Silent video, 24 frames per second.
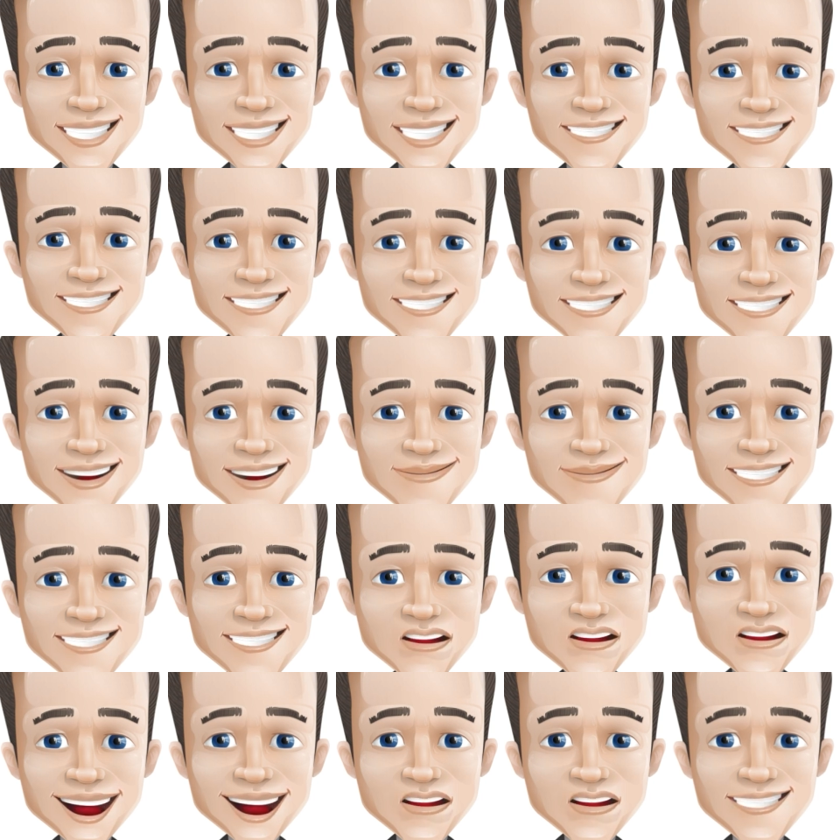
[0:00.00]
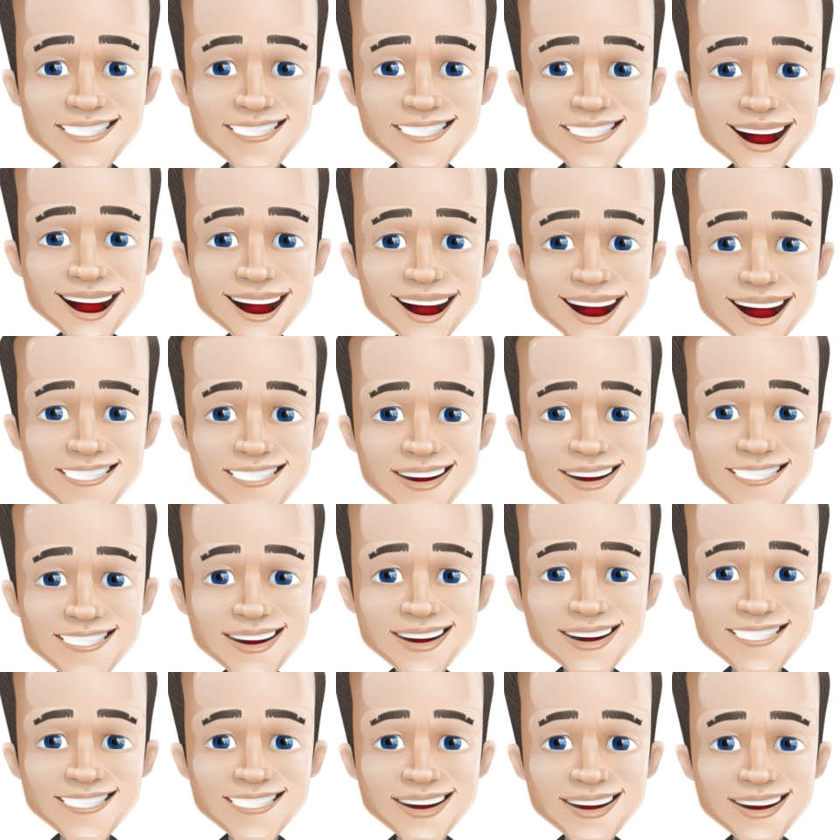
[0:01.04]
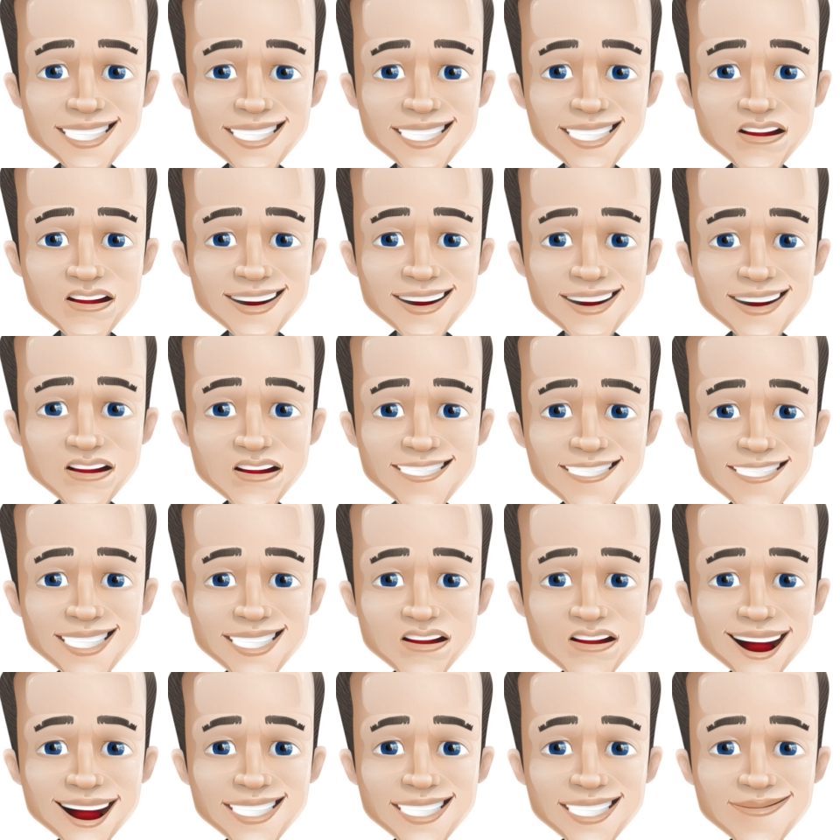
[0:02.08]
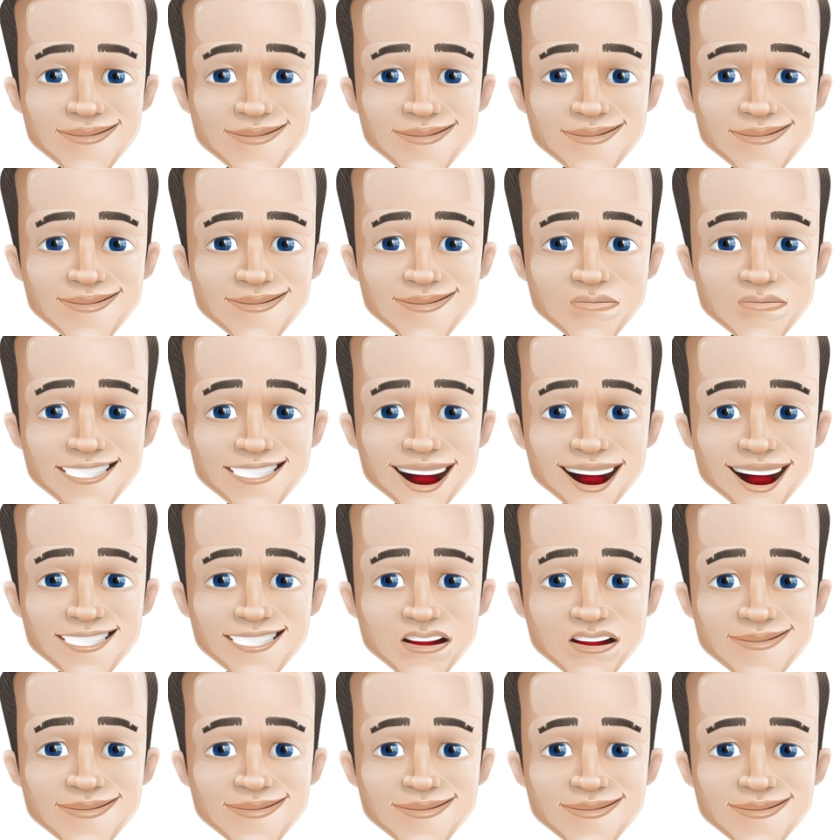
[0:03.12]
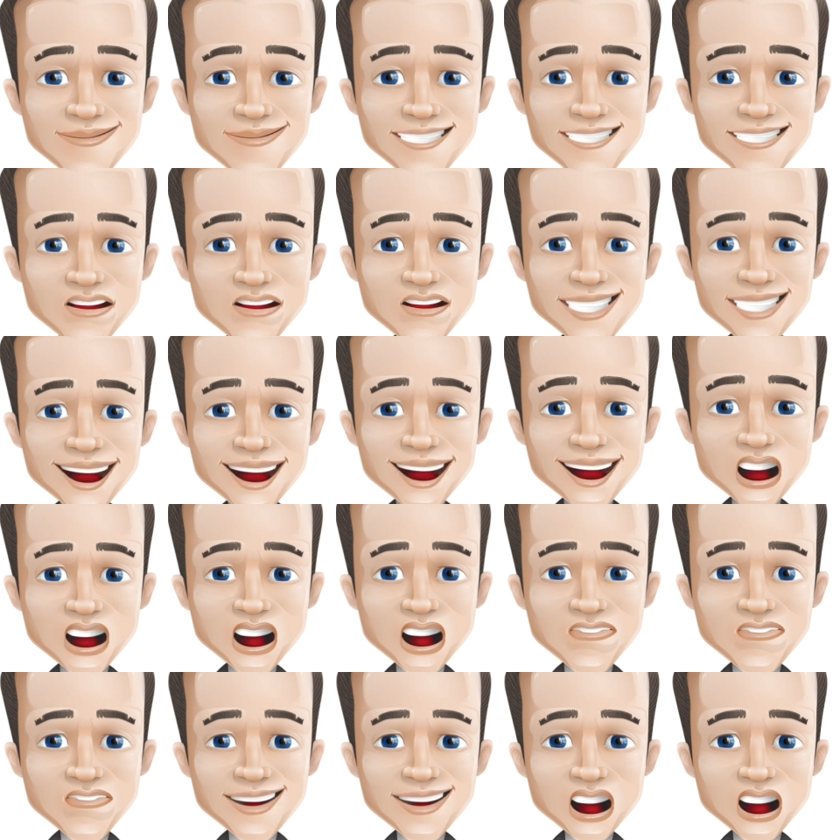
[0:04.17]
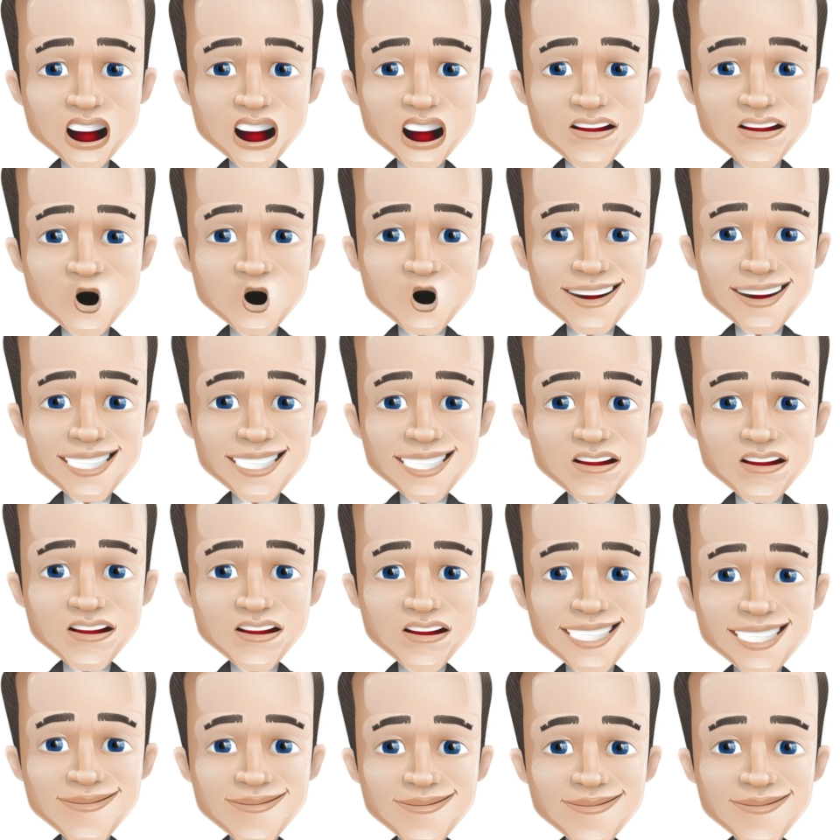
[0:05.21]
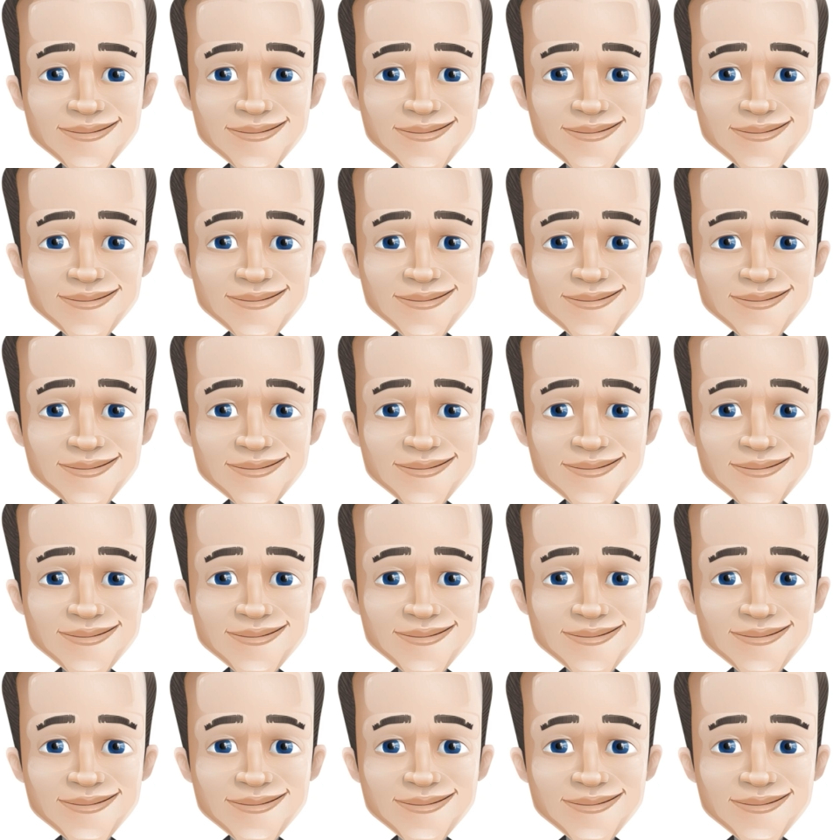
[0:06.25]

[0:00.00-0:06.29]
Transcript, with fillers: to strict exit strategy is the key to making small profits compound into larger gains.